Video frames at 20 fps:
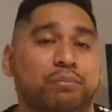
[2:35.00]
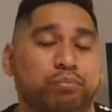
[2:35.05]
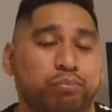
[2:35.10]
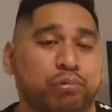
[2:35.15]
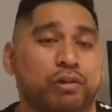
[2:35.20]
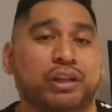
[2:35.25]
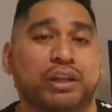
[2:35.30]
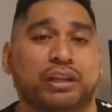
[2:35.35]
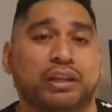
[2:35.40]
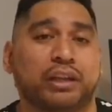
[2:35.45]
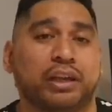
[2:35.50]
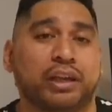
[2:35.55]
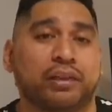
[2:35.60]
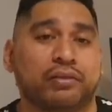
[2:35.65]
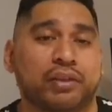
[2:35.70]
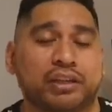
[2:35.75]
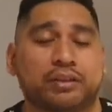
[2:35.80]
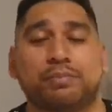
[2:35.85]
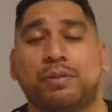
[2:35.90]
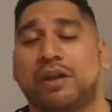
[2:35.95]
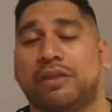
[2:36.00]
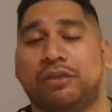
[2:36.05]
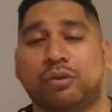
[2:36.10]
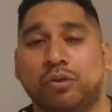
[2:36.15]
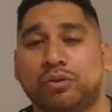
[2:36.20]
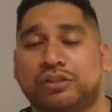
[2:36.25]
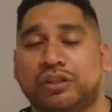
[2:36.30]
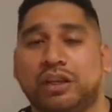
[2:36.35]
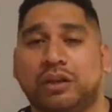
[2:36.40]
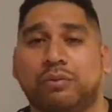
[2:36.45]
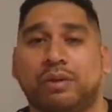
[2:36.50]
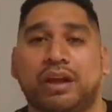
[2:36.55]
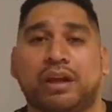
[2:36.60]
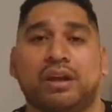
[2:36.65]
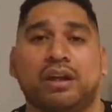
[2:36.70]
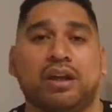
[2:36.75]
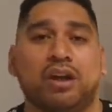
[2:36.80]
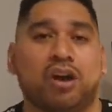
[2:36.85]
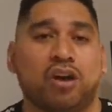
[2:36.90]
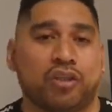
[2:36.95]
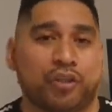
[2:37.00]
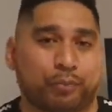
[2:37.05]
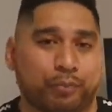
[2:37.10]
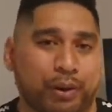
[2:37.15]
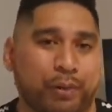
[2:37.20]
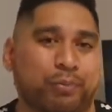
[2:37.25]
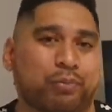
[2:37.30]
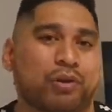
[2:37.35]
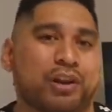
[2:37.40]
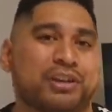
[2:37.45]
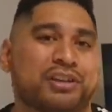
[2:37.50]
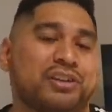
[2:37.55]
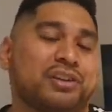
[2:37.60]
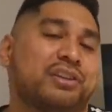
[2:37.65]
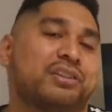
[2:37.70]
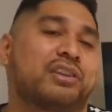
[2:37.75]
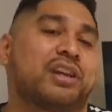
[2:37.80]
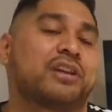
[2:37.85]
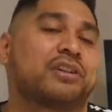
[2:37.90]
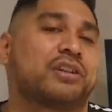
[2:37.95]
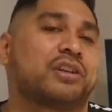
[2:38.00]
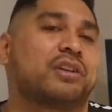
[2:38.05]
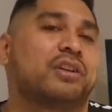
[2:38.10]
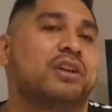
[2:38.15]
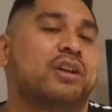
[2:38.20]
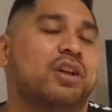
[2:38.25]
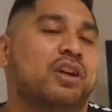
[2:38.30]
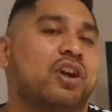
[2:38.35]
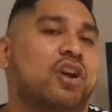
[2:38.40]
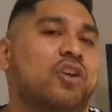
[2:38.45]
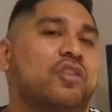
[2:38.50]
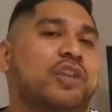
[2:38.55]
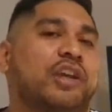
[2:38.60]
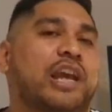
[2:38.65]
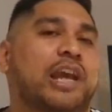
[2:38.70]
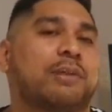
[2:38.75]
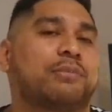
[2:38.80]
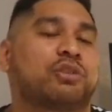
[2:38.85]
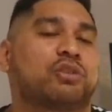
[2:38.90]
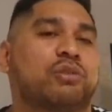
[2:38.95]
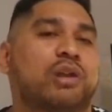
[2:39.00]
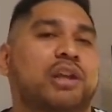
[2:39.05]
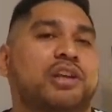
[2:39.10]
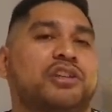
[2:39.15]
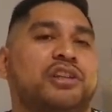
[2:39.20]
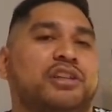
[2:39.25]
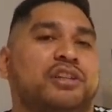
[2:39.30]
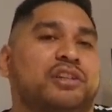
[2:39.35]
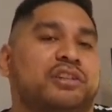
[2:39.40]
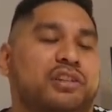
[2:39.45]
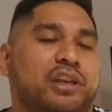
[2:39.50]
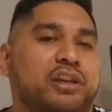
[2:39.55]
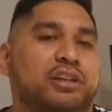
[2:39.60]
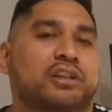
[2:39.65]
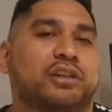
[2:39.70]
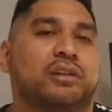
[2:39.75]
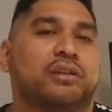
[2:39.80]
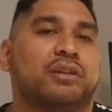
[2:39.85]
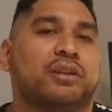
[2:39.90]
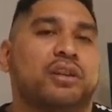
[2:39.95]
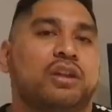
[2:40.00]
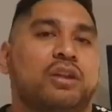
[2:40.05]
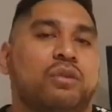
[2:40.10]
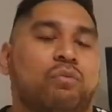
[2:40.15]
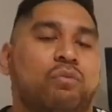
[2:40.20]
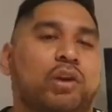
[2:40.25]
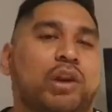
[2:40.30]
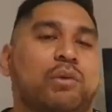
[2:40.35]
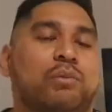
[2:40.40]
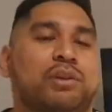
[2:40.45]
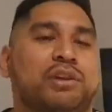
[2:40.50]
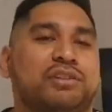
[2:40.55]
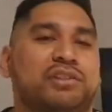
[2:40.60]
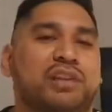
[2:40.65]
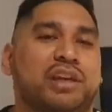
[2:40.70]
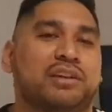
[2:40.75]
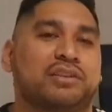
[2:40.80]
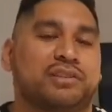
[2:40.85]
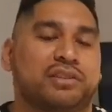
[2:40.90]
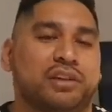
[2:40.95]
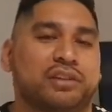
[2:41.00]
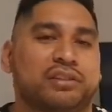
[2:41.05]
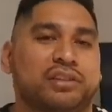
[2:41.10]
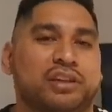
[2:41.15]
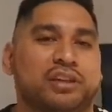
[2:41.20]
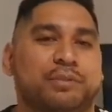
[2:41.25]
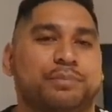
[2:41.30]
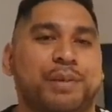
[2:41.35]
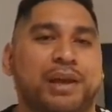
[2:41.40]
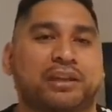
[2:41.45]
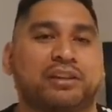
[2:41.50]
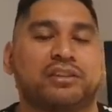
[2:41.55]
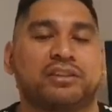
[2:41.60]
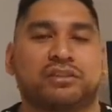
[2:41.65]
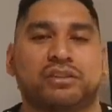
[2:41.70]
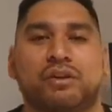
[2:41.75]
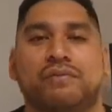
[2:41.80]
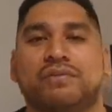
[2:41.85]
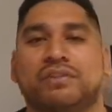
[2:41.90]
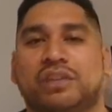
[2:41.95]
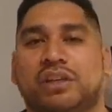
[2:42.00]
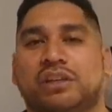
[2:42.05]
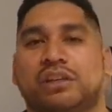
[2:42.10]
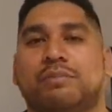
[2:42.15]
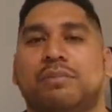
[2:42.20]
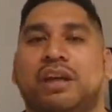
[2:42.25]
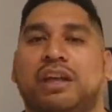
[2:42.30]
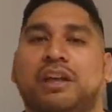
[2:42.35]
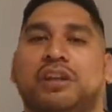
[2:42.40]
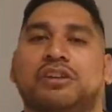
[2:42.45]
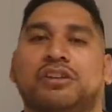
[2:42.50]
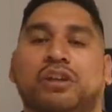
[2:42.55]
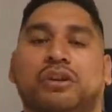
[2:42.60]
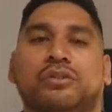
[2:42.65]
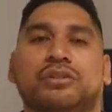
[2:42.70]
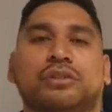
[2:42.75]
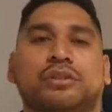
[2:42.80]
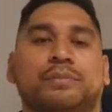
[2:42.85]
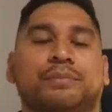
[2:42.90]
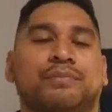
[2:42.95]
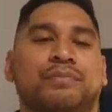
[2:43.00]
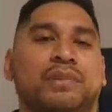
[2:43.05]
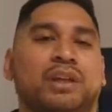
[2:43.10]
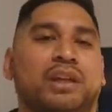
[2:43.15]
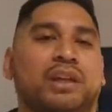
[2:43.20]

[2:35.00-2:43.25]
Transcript: pretty clear. That's my thoughts anyway on the preparation discussion. On the game strategy discussion, what I want to say is this, and it's back to this conversation about Eddie Jones.